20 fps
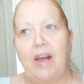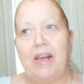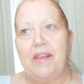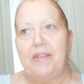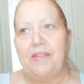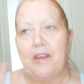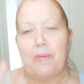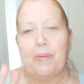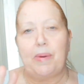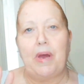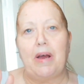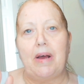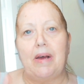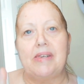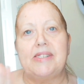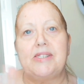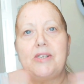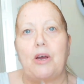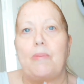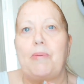There we are.
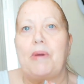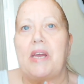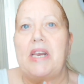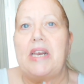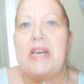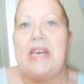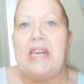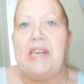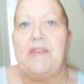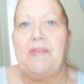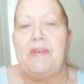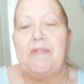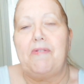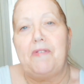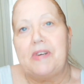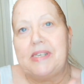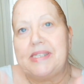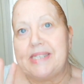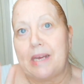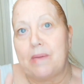So I'm going to leave it
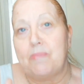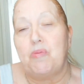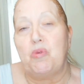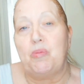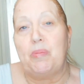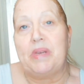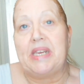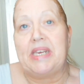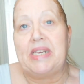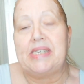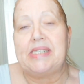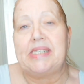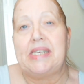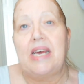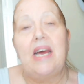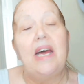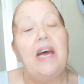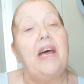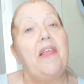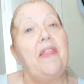for 10 more minutes,
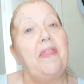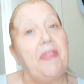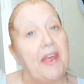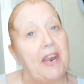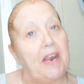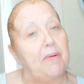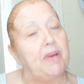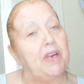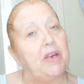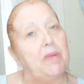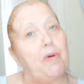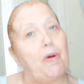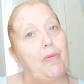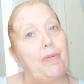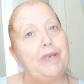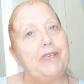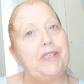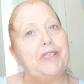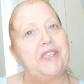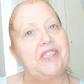then I'm going to pop
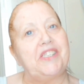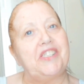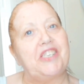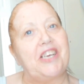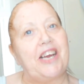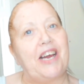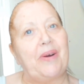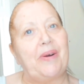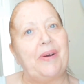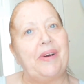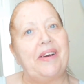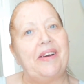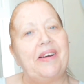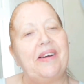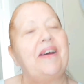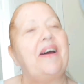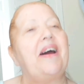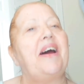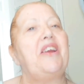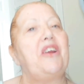into the shower
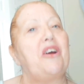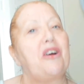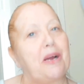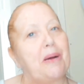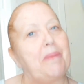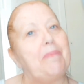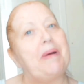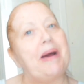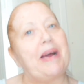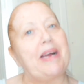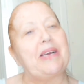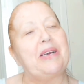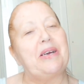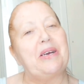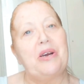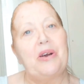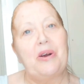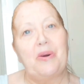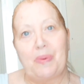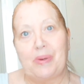and I'll come back
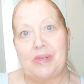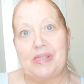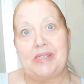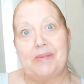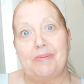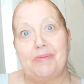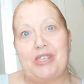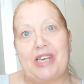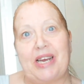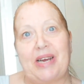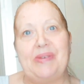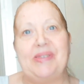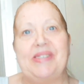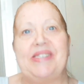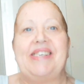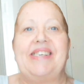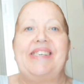once I'm showered.